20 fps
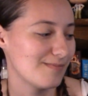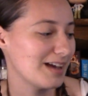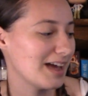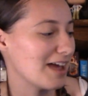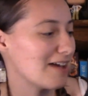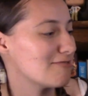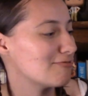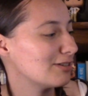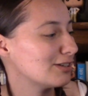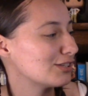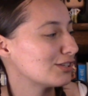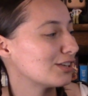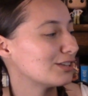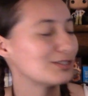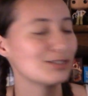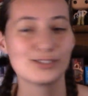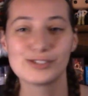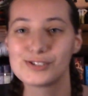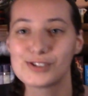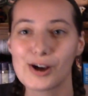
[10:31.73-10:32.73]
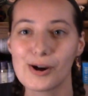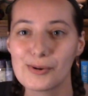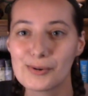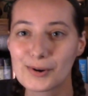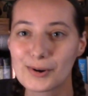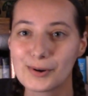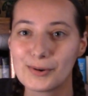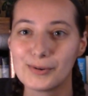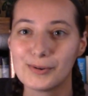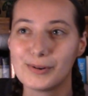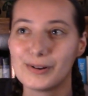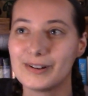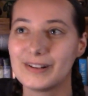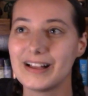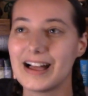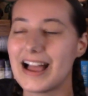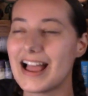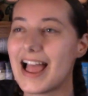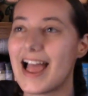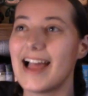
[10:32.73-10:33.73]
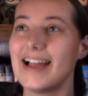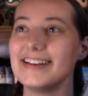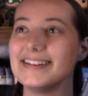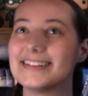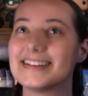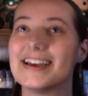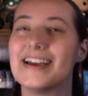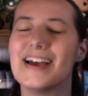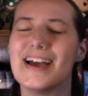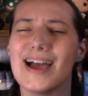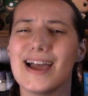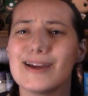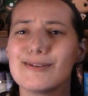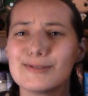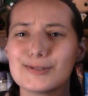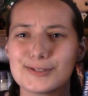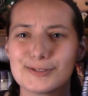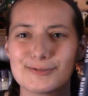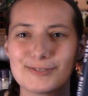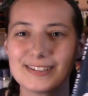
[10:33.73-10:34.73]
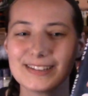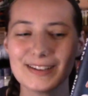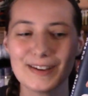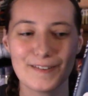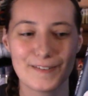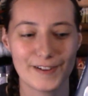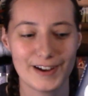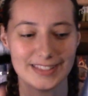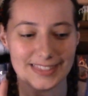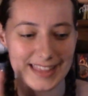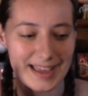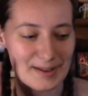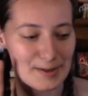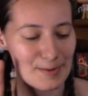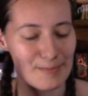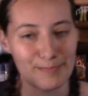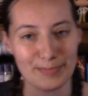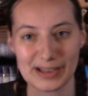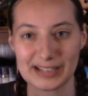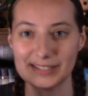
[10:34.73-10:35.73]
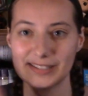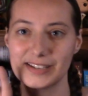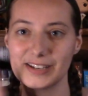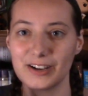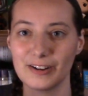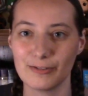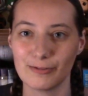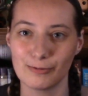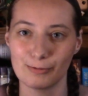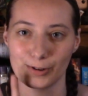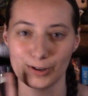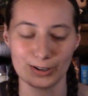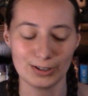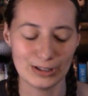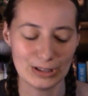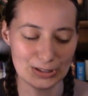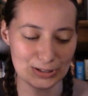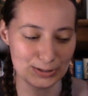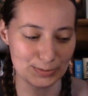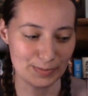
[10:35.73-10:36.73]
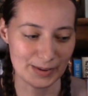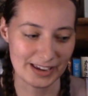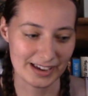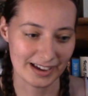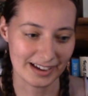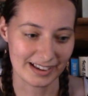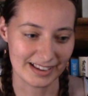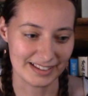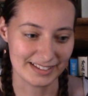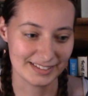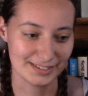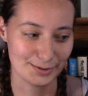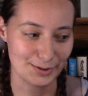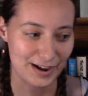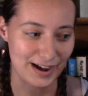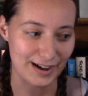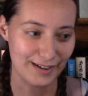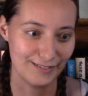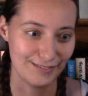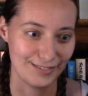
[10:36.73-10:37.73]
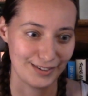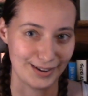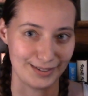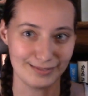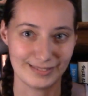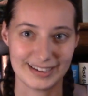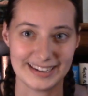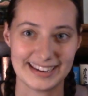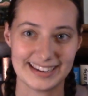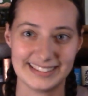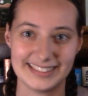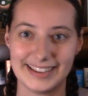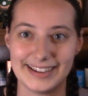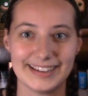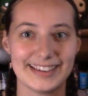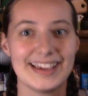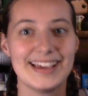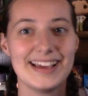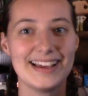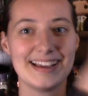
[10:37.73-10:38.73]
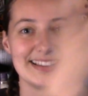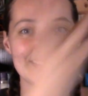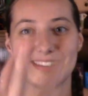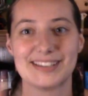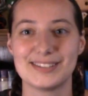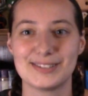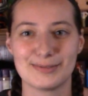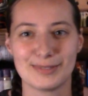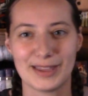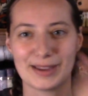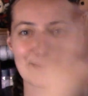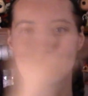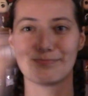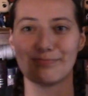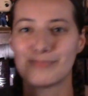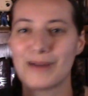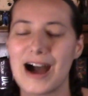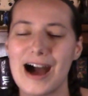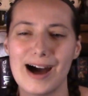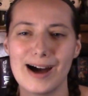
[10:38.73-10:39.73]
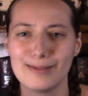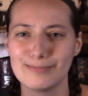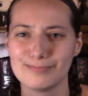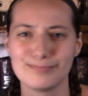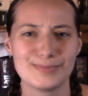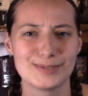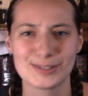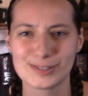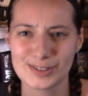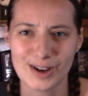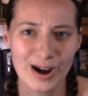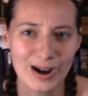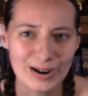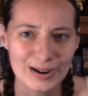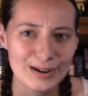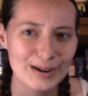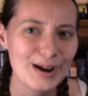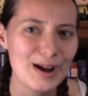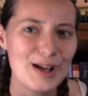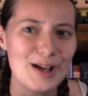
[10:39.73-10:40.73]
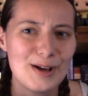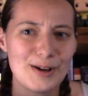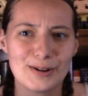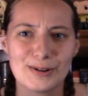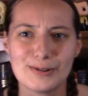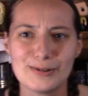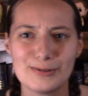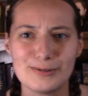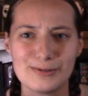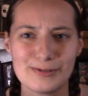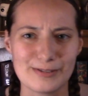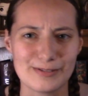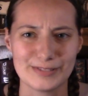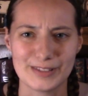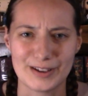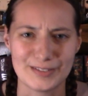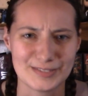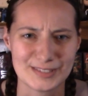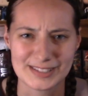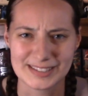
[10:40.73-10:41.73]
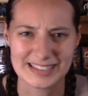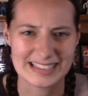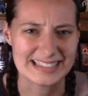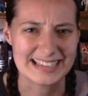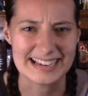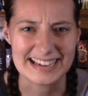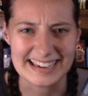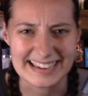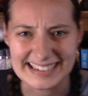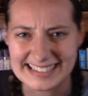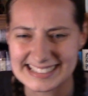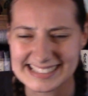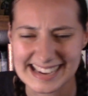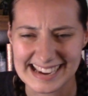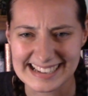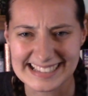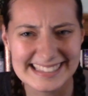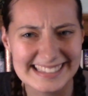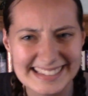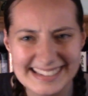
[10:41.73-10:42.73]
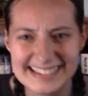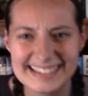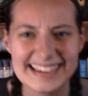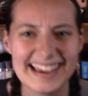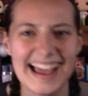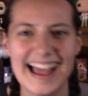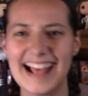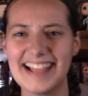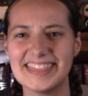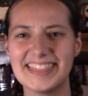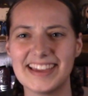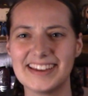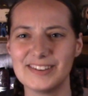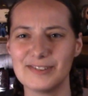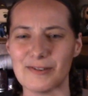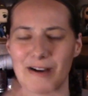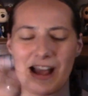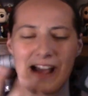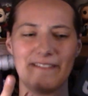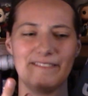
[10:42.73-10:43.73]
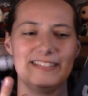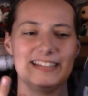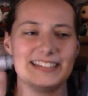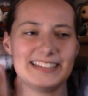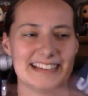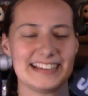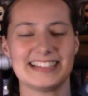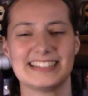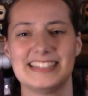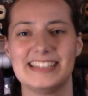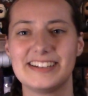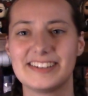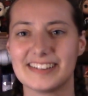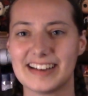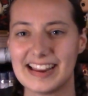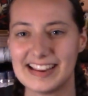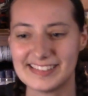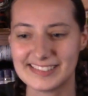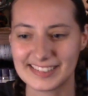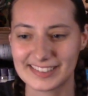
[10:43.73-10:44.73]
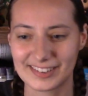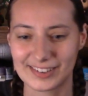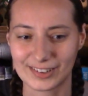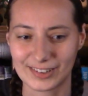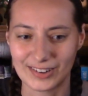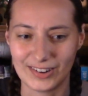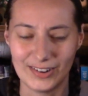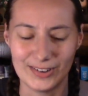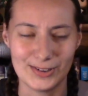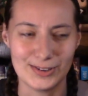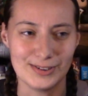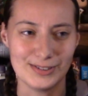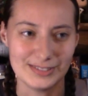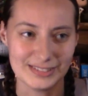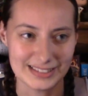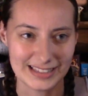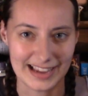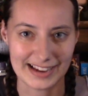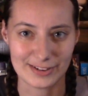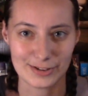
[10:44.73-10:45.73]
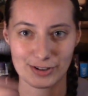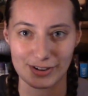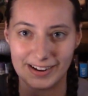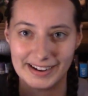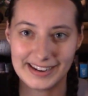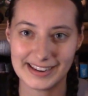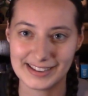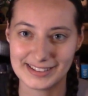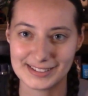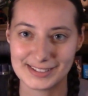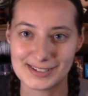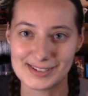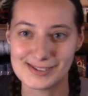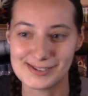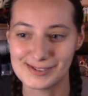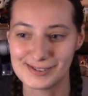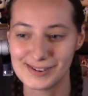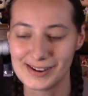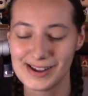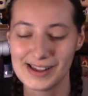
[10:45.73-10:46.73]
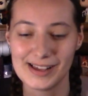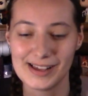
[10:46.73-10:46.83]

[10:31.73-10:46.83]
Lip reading: It was so cool, and it was a really fun, like, mixing of worlds, because you have, on one hand, like, this, like, pop star who loves singing and dancing, and then you have this, like, secret agent girl who's, like, training to